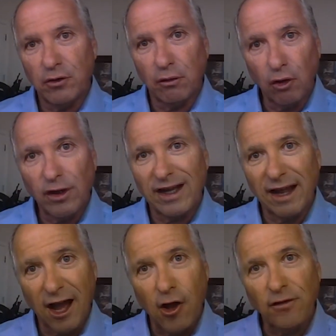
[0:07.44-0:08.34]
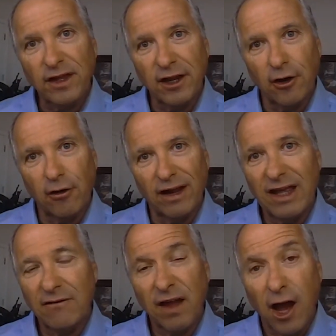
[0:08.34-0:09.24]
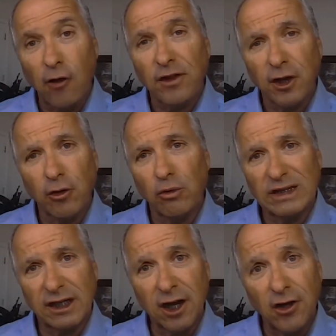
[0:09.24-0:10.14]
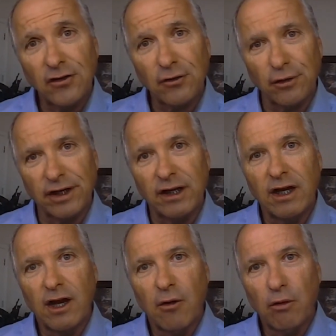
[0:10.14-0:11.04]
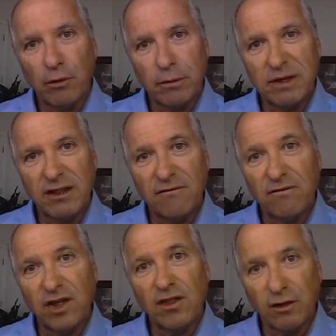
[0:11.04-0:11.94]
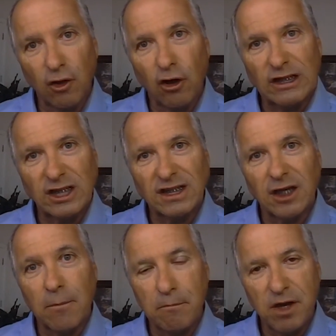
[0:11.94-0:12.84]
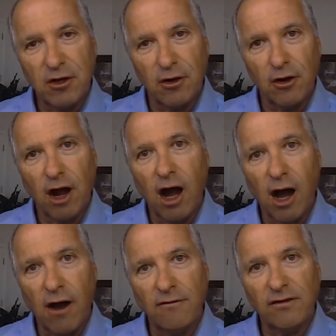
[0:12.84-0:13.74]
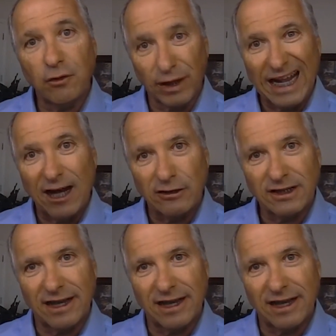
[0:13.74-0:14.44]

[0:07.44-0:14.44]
you look at healthcare, if healthcare was a country, we would be the 5th largest emitter of greenhouse